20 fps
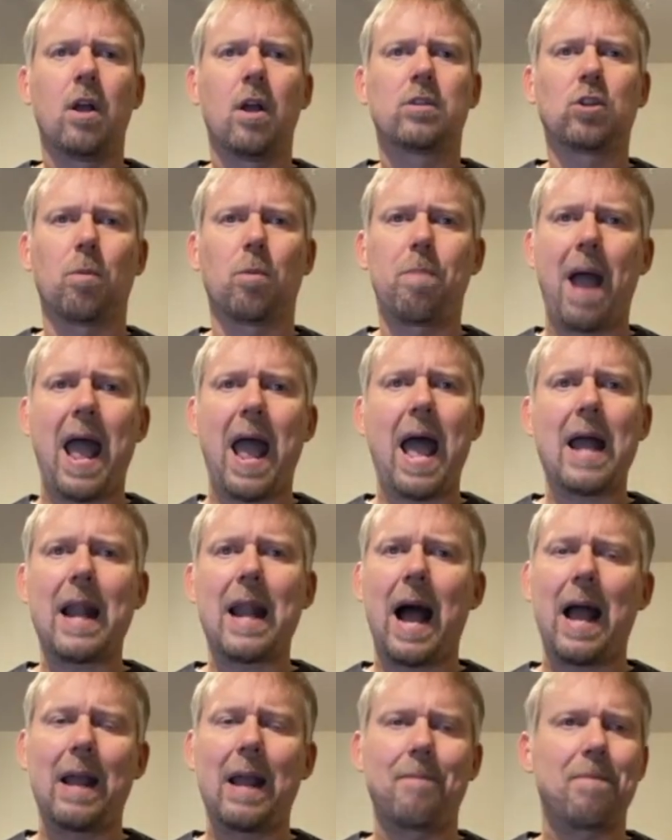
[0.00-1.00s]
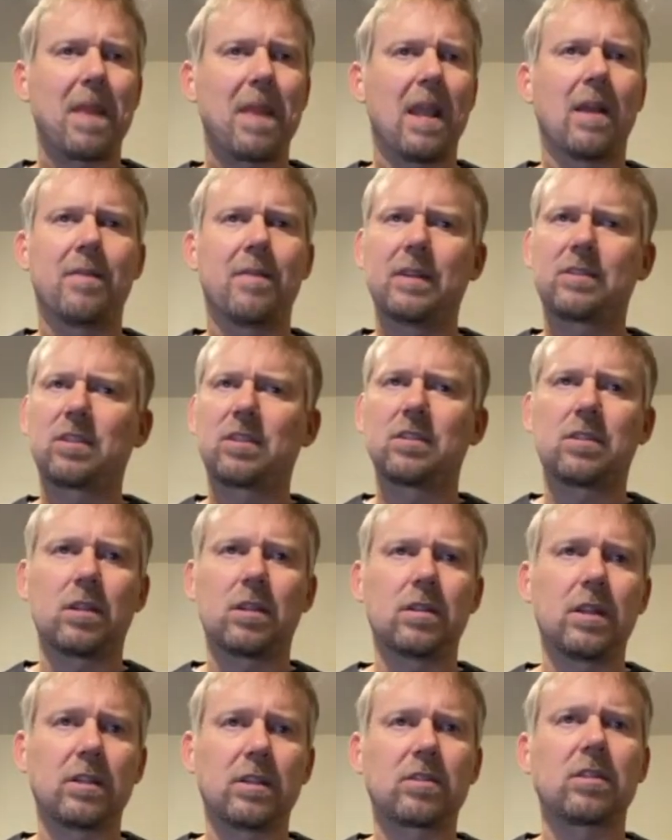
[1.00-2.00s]
So Pat, I, this is
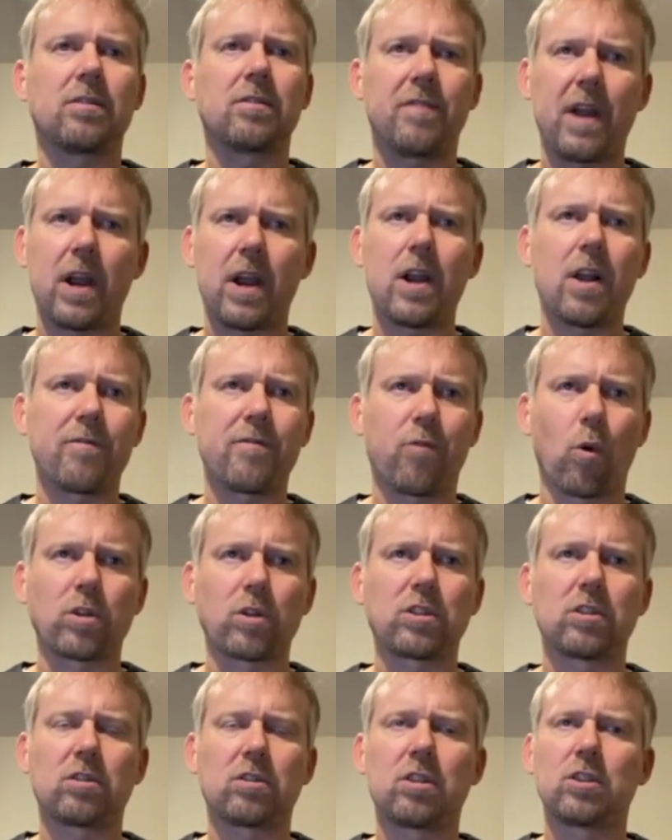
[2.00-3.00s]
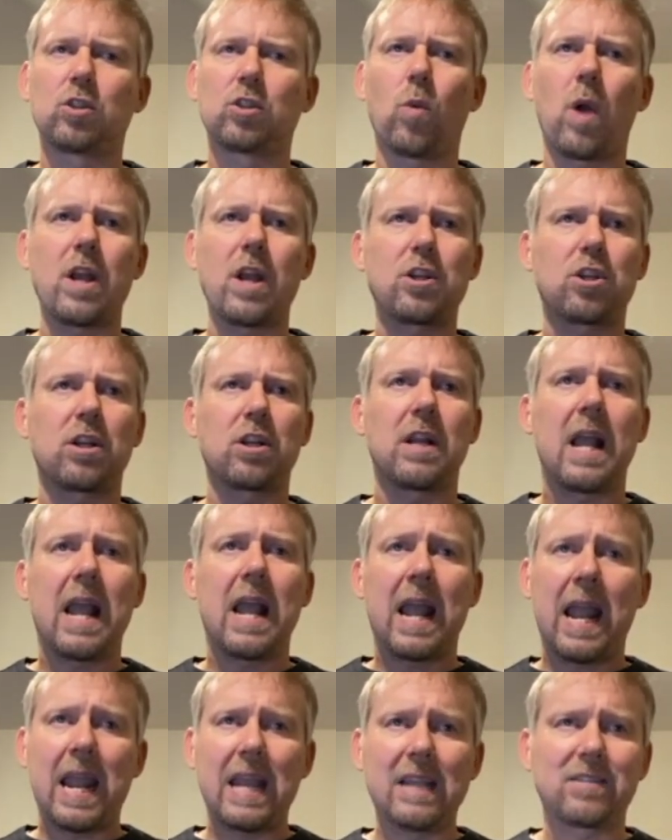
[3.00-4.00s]
a this is a very unfortunate situation.
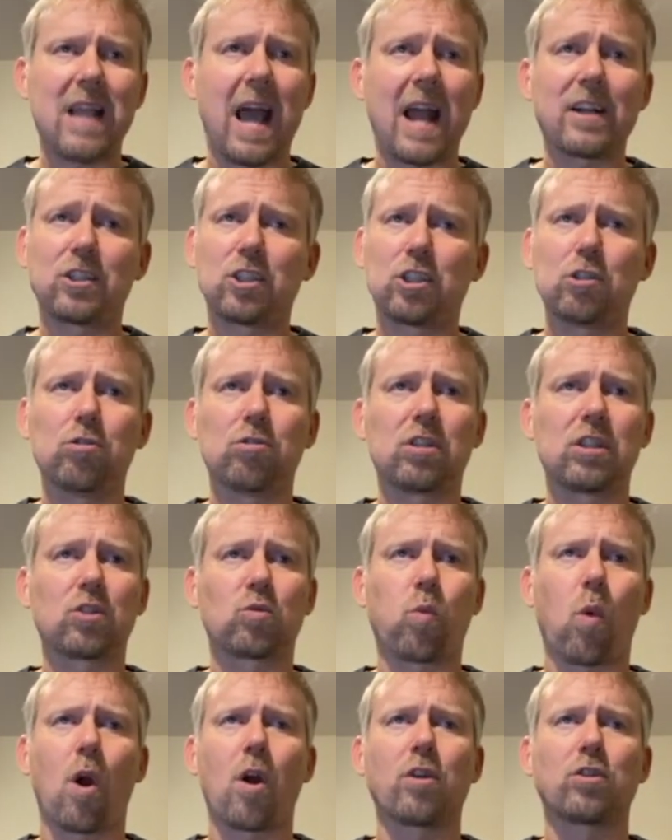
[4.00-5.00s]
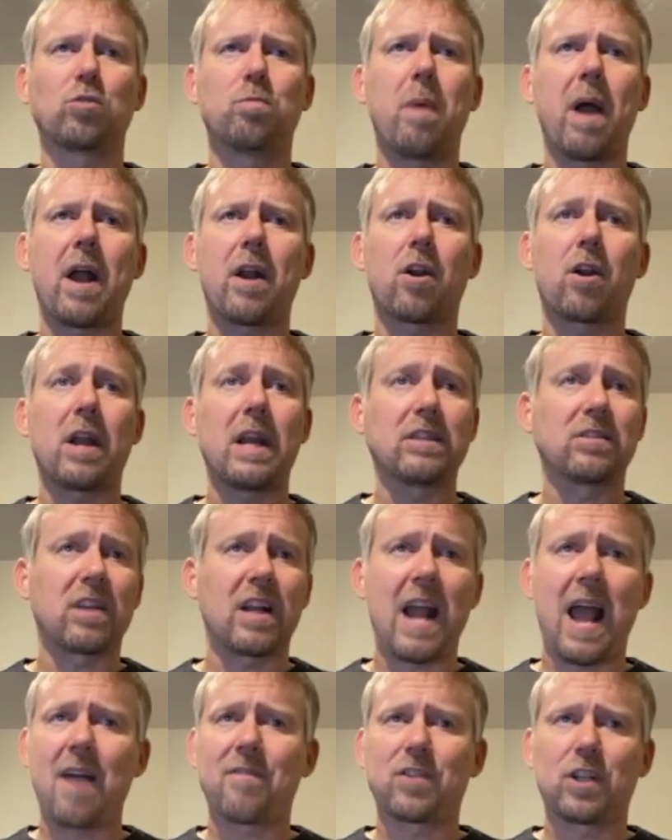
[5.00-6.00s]
He's got to choose his words better. He's
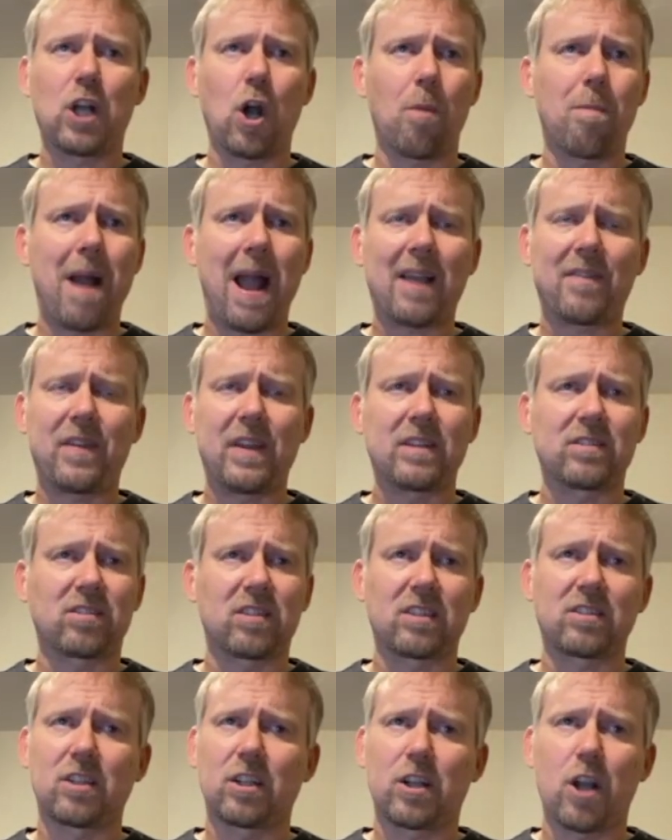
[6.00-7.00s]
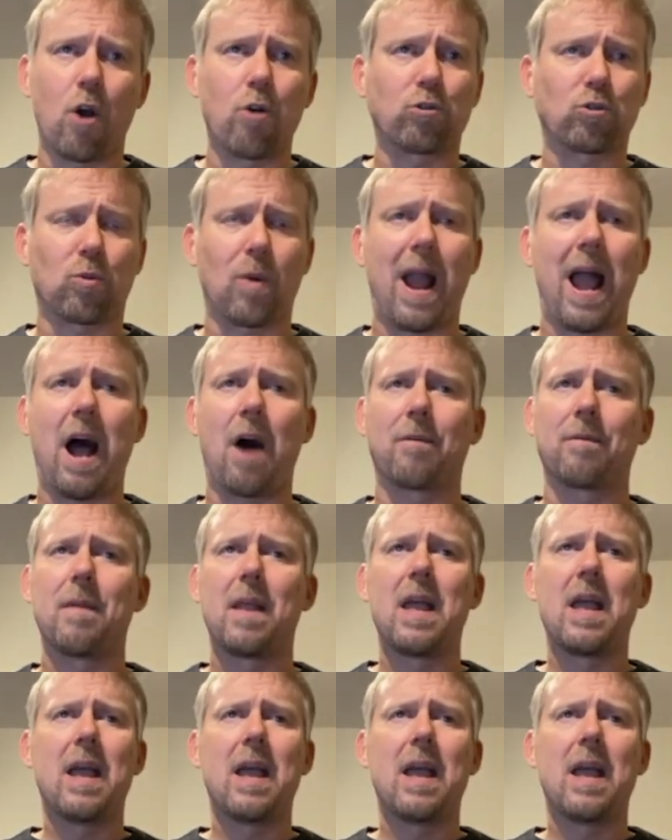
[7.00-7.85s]
going to have to go back the assistant coach route.